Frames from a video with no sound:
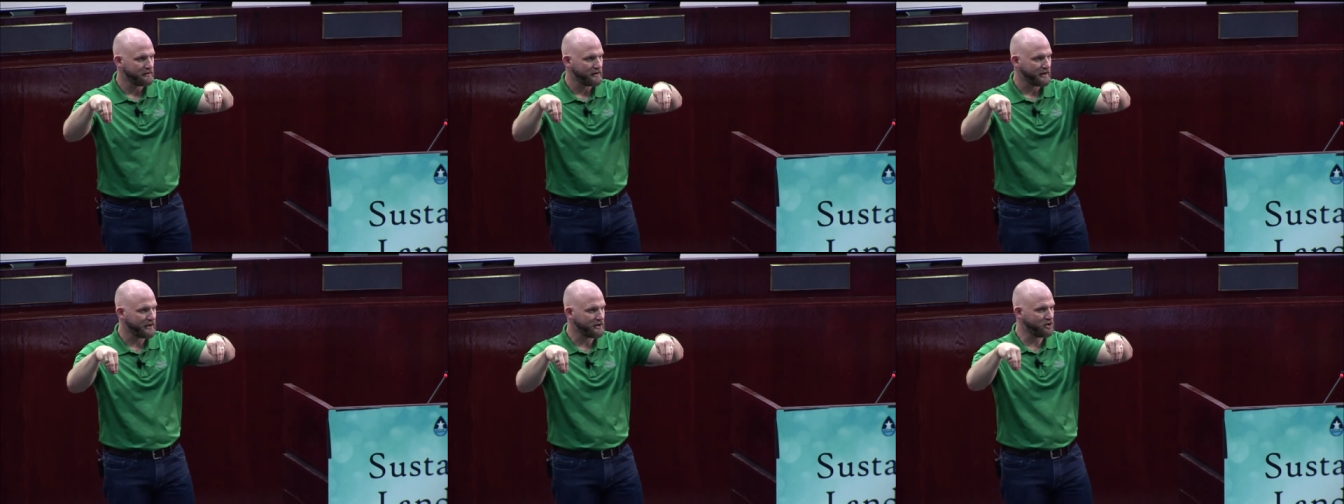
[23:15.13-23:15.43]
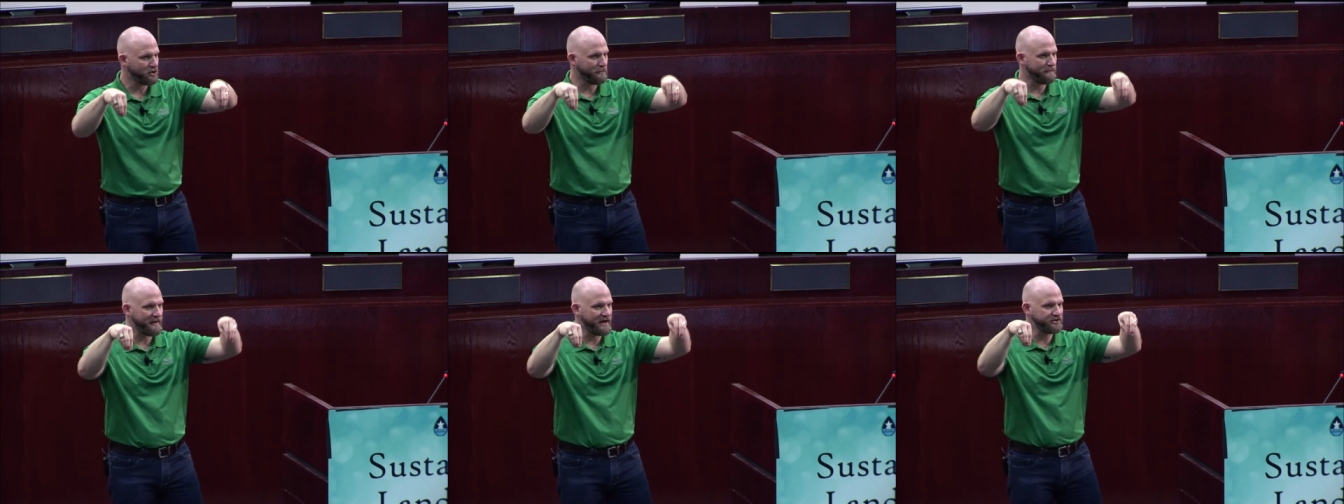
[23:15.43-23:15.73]
and
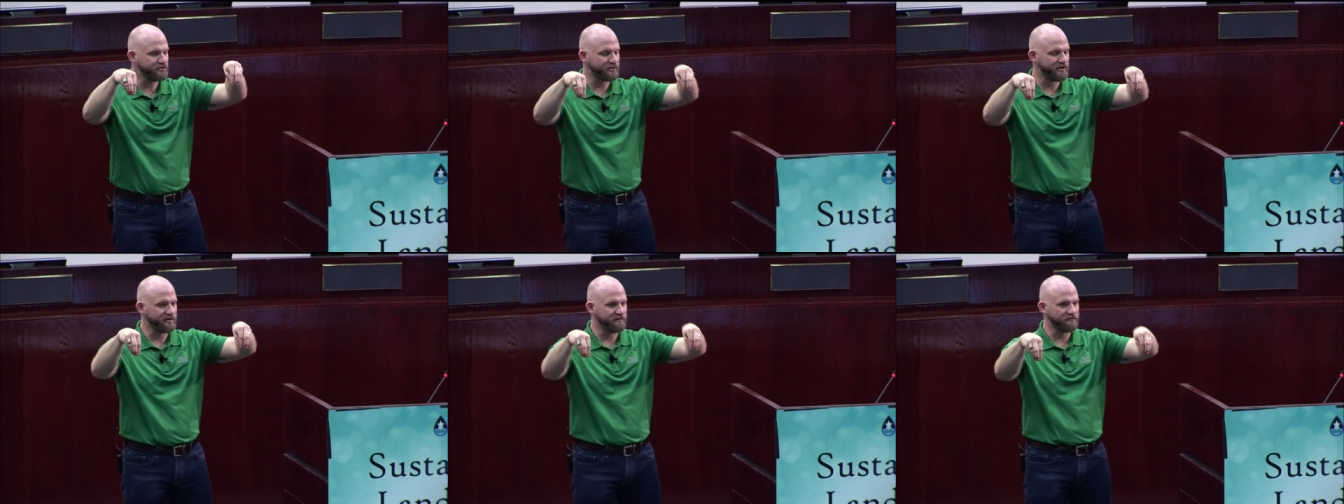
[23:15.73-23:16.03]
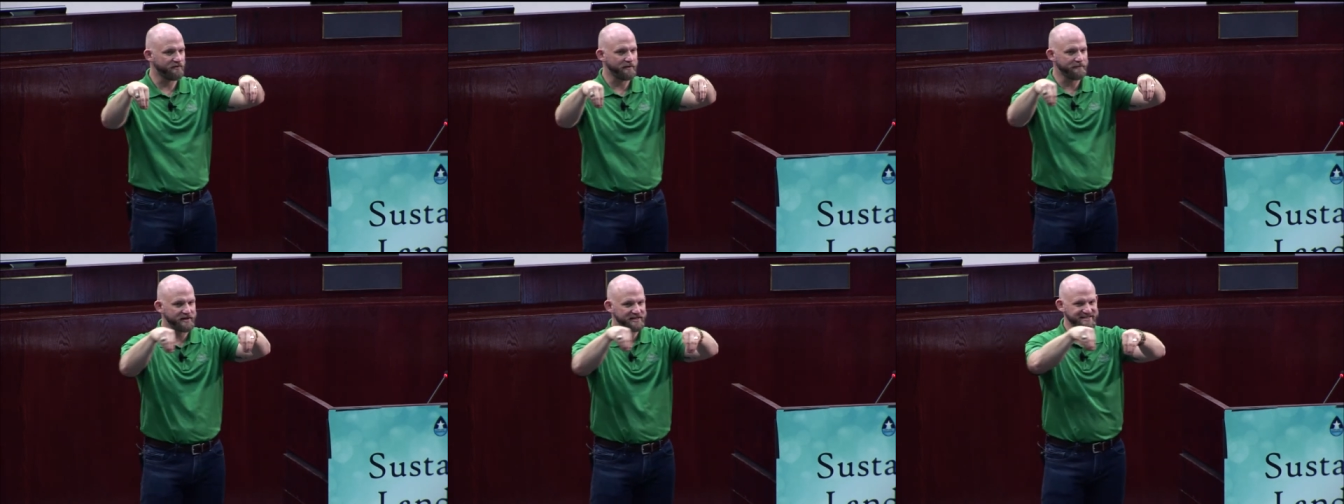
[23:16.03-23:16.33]
you're measuring
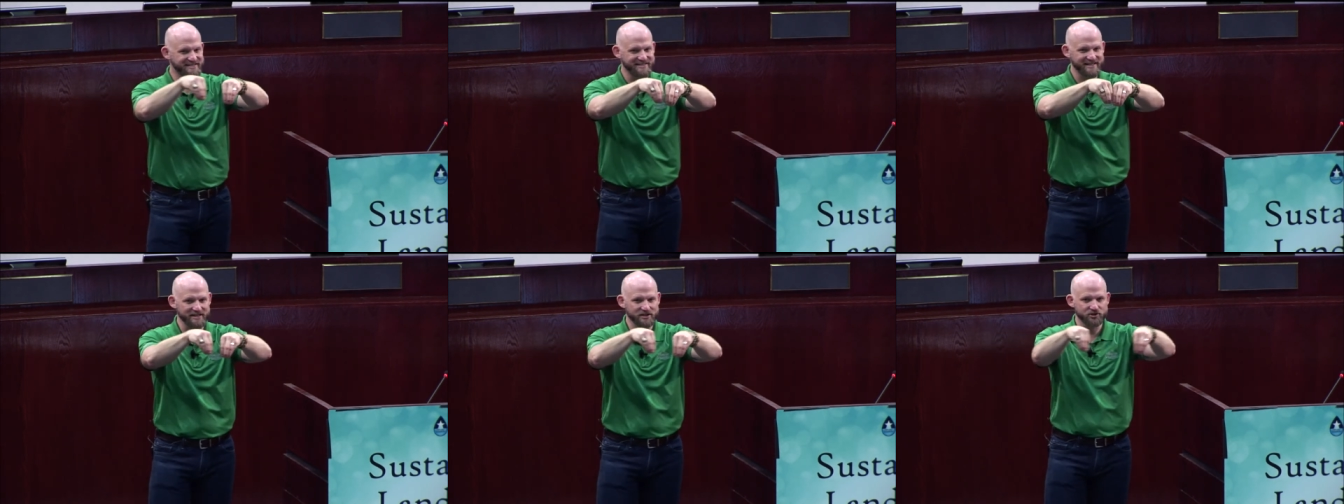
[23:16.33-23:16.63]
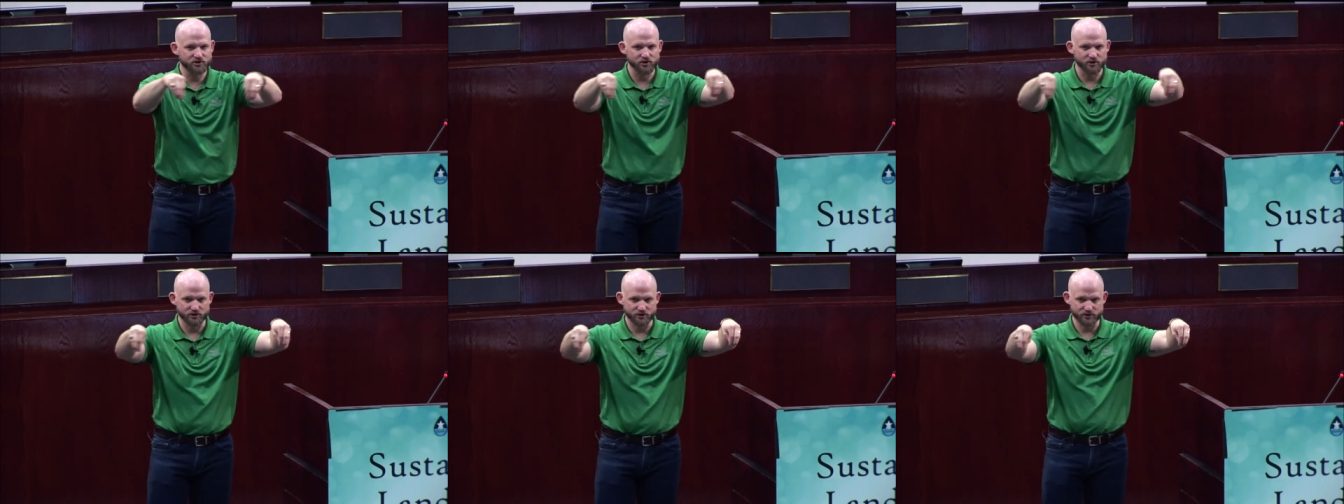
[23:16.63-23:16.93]
from the
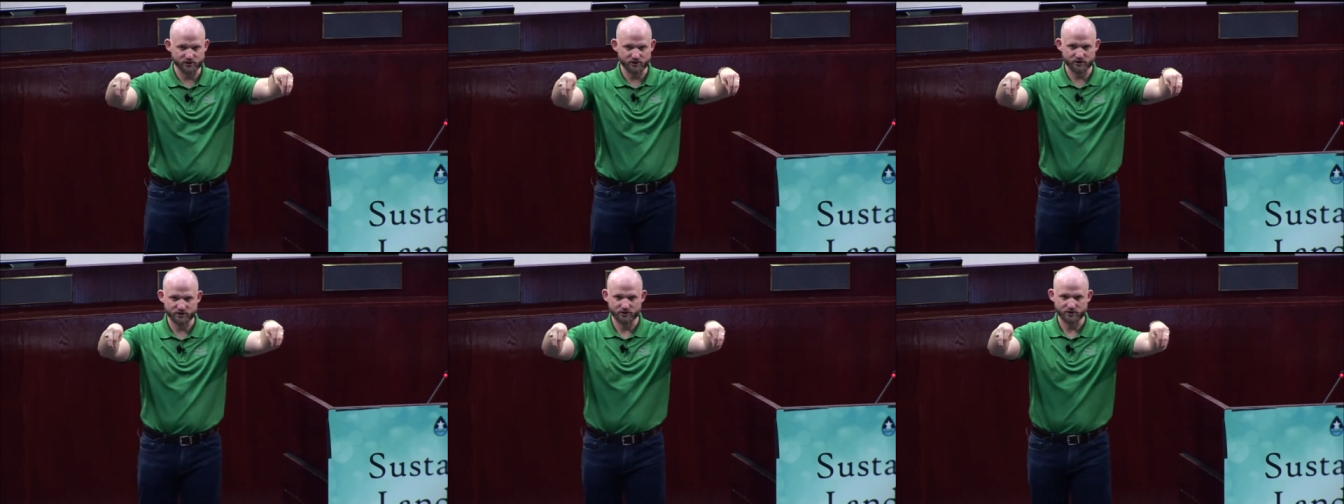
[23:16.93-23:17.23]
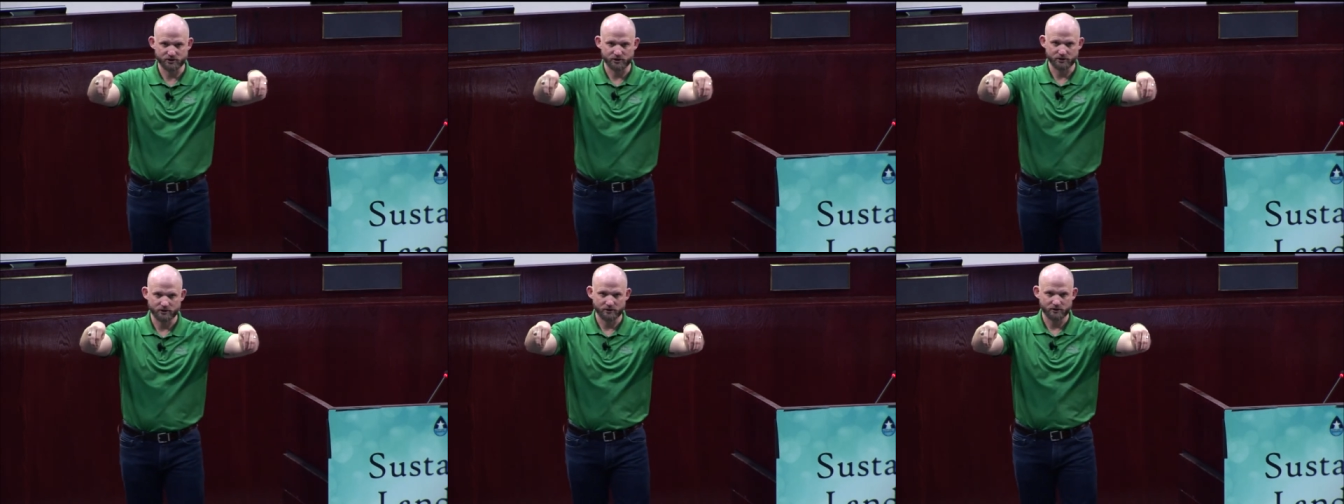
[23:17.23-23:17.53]
centers,
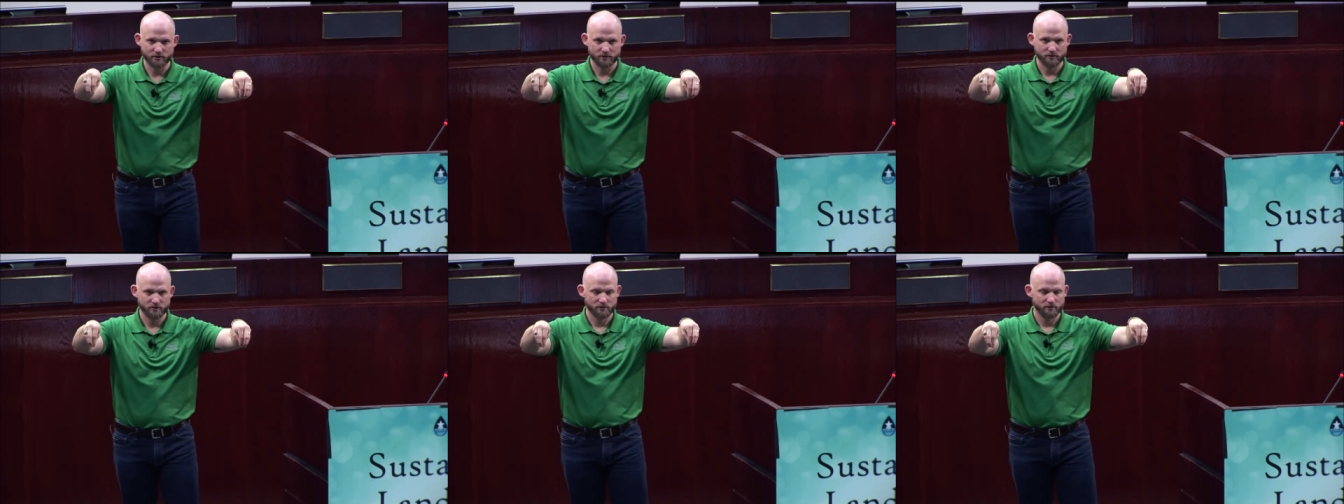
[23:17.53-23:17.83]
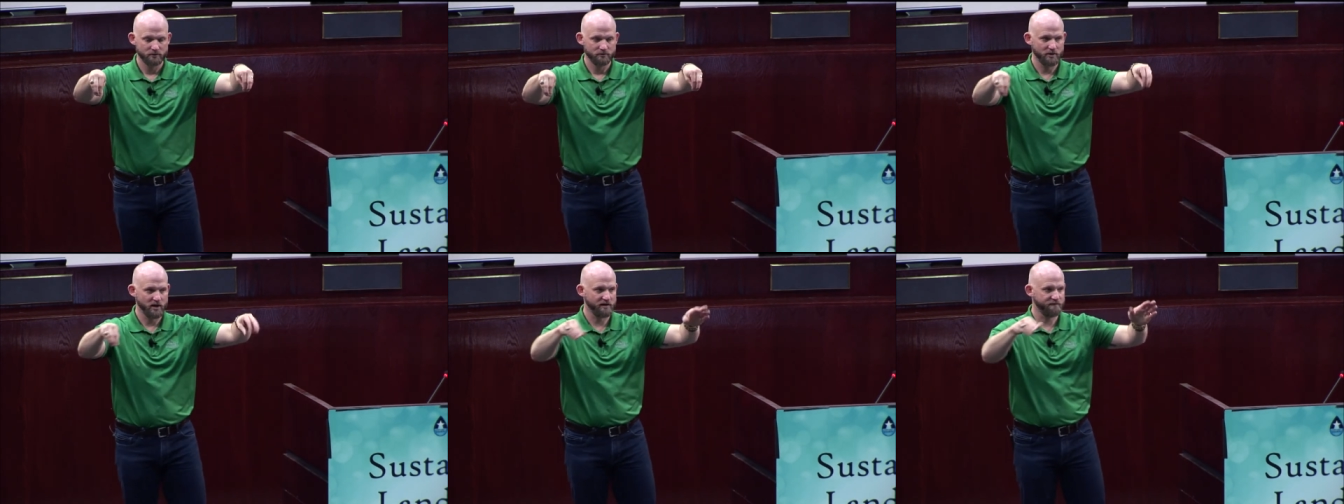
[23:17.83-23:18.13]

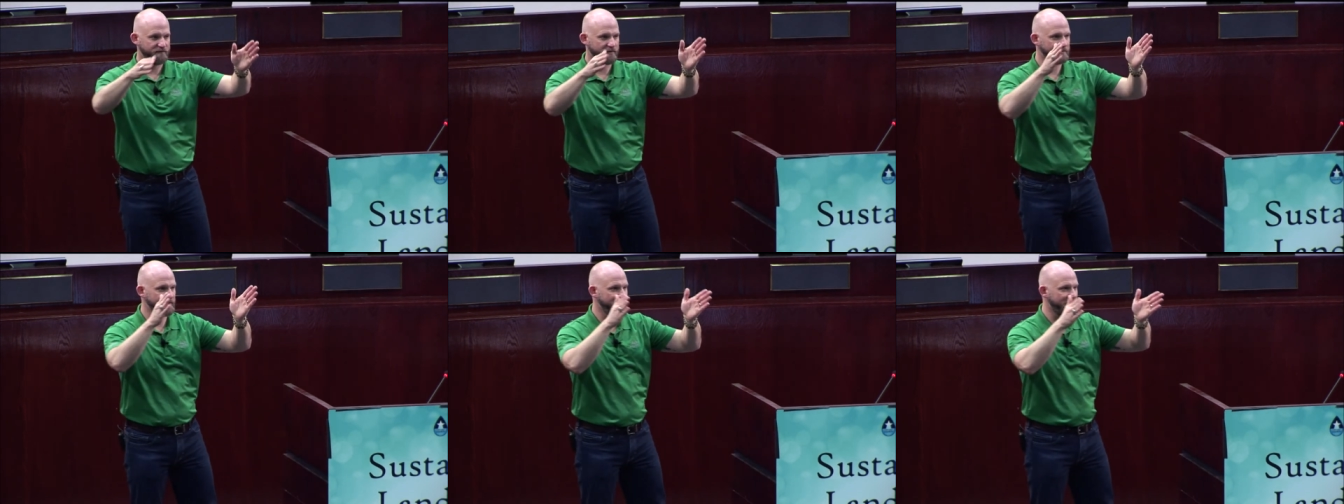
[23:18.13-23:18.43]
not from the